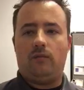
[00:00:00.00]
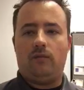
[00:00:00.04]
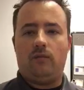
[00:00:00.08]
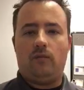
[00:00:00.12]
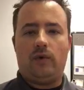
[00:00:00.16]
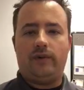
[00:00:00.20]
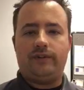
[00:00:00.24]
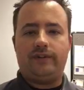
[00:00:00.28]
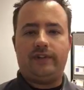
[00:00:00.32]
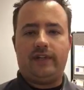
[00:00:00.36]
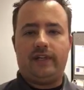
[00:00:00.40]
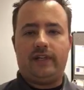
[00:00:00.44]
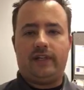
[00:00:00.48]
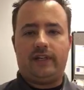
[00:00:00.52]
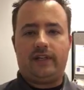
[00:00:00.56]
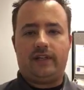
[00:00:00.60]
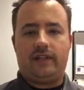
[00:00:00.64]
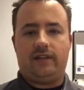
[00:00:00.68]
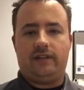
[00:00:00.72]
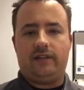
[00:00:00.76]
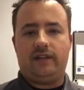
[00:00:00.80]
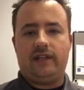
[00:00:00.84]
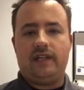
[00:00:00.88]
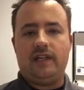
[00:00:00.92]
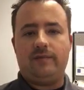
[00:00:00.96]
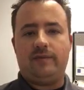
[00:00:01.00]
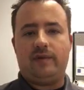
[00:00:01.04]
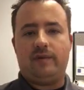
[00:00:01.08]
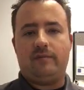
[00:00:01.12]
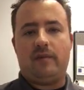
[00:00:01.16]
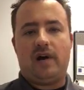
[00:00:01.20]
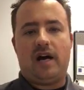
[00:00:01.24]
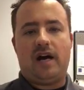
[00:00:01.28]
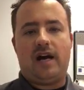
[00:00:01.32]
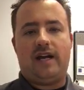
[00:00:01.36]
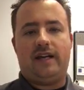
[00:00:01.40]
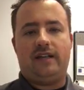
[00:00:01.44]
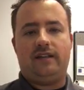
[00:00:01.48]
One thing that can keep in
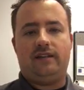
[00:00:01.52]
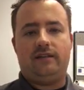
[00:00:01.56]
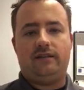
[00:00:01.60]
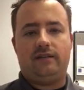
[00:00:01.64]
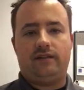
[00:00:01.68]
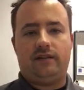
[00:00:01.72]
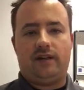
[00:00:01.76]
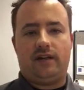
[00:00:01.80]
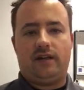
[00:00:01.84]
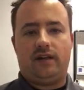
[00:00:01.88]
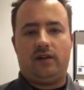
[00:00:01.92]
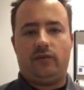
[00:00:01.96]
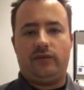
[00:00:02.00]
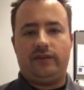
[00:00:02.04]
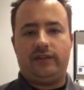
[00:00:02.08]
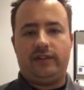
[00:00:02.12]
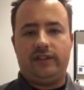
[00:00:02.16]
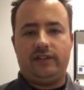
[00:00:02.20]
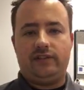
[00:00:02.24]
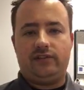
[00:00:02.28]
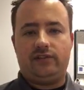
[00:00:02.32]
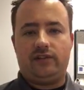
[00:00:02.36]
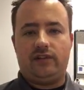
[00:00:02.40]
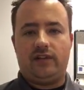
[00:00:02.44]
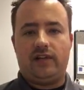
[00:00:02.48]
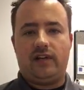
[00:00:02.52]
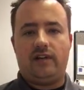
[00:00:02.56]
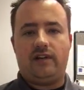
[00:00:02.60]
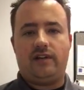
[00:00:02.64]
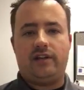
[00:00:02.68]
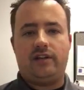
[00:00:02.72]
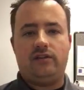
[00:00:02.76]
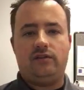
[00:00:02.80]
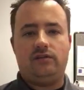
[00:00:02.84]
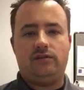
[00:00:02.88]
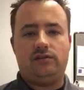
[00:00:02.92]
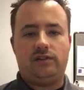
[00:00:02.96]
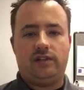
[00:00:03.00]
mind with these
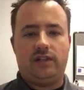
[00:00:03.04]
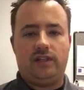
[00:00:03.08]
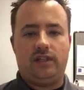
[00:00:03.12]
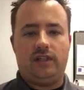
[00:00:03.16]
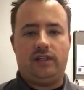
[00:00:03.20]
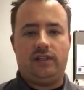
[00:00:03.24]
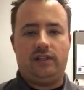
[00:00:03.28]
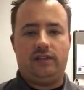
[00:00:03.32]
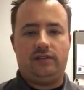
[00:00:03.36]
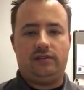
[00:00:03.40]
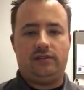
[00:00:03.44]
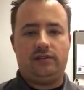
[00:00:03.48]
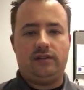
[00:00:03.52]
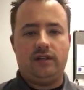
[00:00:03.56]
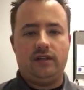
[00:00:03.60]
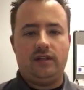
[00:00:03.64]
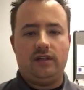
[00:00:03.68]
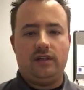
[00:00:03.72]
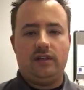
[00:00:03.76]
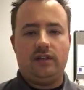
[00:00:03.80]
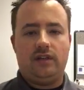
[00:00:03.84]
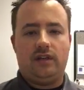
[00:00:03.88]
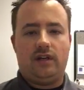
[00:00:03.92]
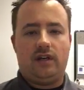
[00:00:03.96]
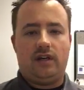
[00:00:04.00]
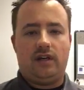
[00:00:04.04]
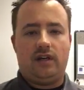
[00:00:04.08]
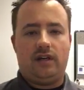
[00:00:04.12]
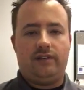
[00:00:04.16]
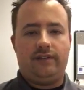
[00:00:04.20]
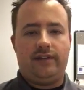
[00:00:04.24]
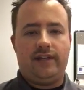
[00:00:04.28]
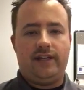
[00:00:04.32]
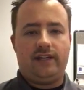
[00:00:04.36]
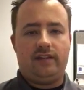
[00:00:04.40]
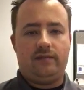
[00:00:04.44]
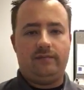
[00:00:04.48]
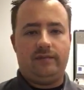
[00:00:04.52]
scenarios is
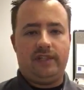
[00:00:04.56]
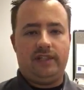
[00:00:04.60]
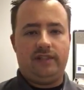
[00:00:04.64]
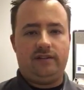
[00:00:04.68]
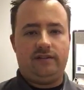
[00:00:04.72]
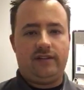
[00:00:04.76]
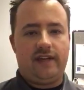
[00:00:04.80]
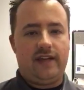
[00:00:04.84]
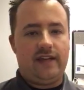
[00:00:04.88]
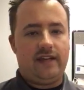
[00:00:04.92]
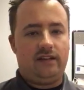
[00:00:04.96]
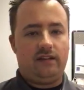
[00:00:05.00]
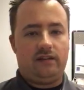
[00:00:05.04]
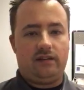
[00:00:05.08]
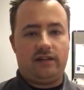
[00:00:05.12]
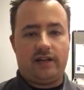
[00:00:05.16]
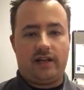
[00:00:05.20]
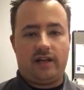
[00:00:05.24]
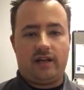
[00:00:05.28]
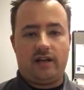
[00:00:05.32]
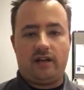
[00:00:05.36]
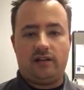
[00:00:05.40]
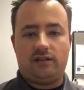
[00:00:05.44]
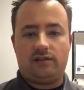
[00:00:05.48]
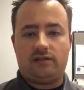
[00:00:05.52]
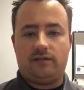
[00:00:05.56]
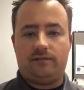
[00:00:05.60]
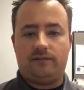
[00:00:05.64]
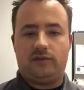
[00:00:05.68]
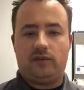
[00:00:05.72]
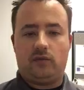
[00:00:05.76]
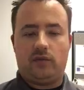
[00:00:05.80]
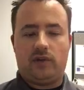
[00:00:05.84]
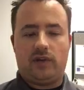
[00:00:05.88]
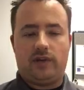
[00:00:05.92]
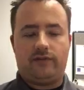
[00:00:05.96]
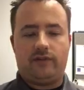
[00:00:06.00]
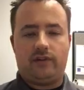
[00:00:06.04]
they can be tailored and custom
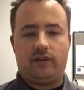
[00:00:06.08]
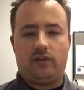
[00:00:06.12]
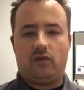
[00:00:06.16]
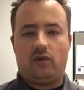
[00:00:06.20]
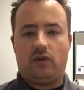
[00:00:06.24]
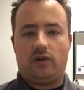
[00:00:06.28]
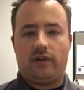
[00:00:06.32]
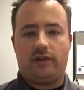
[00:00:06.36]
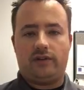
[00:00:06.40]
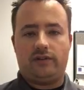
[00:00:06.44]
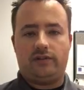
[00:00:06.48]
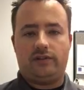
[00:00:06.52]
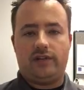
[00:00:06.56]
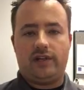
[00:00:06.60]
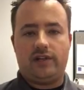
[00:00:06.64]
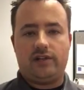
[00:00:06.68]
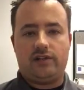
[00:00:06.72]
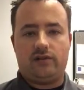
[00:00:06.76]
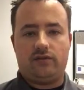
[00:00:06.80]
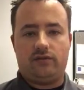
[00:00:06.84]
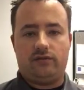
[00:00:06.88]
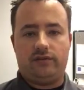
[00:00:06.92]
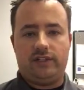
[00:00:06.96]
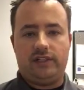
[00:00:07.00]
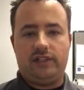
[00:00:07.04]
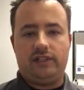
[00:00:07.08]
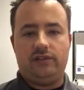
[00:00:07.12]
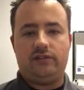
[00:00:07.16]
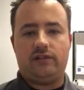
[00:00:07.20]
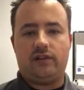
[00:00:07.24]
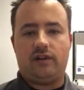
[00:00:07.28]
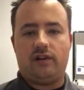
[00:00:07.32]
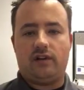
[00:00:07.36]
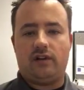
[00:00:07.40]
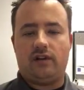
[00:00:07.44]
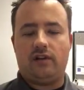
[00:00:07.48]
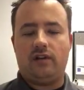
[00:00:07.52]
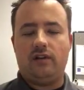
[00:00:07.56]
to whatever your organizational needs
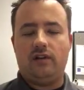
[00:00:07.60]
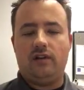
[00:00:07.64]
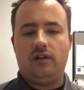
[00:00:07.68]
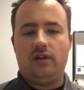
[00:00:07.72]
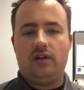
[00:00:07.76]
are,